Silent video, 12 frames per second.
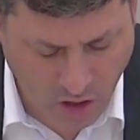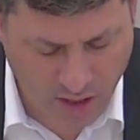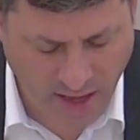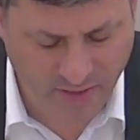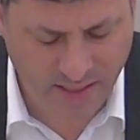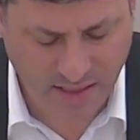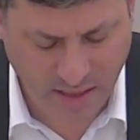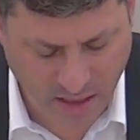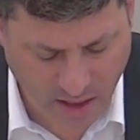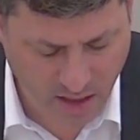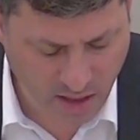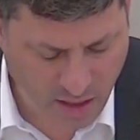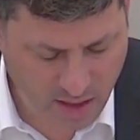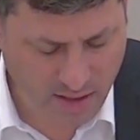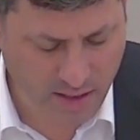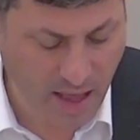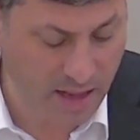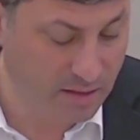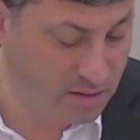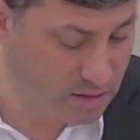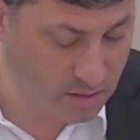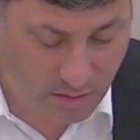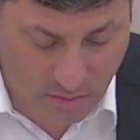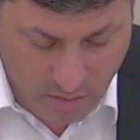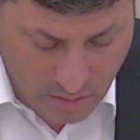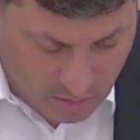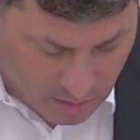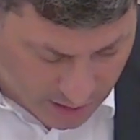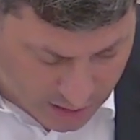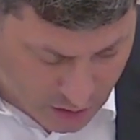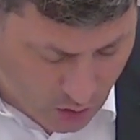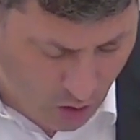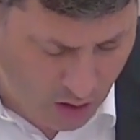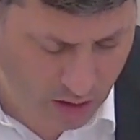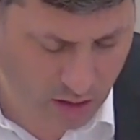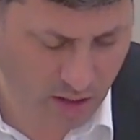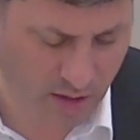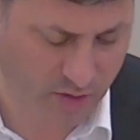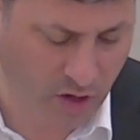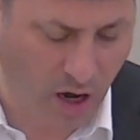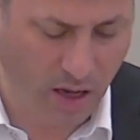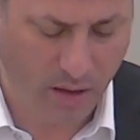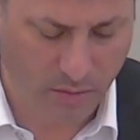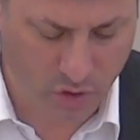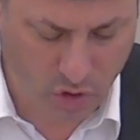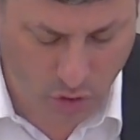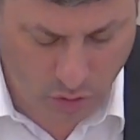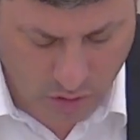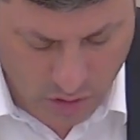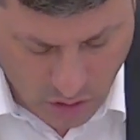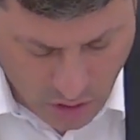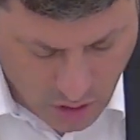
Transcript: have a city that, like in New York, you have Goyim, Jews.